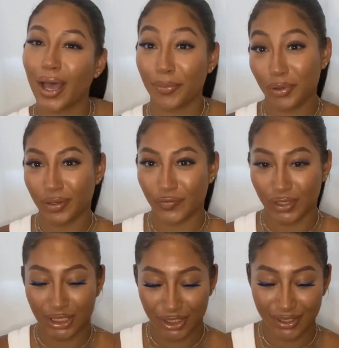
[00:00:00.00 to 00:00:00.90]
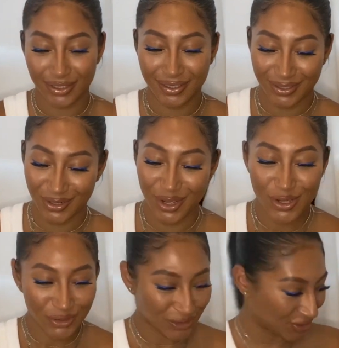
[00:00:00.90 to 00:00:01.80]
a beauty fridge.
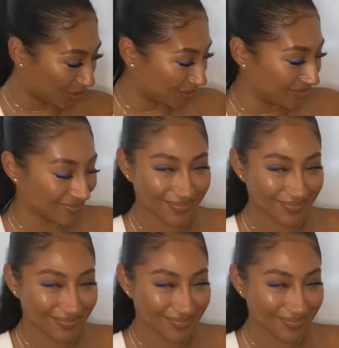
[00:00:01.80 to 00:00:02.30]
So,